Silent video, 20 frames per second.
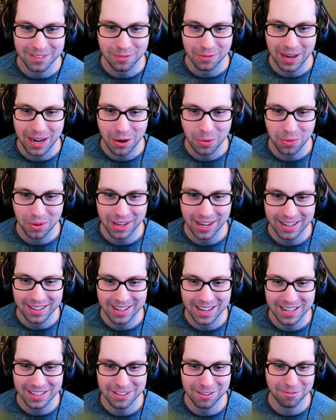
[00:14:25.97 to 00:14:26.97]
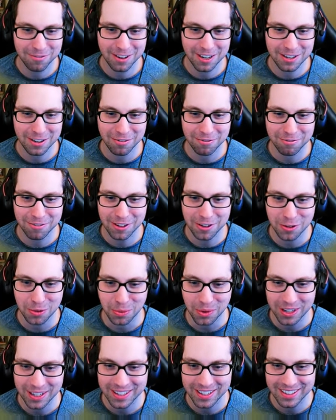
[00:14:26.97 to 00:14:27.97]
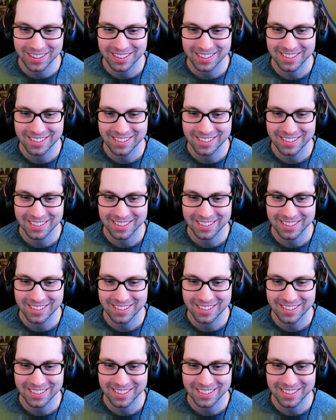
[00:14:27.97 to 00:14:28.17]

wow, would I like to find a fairway.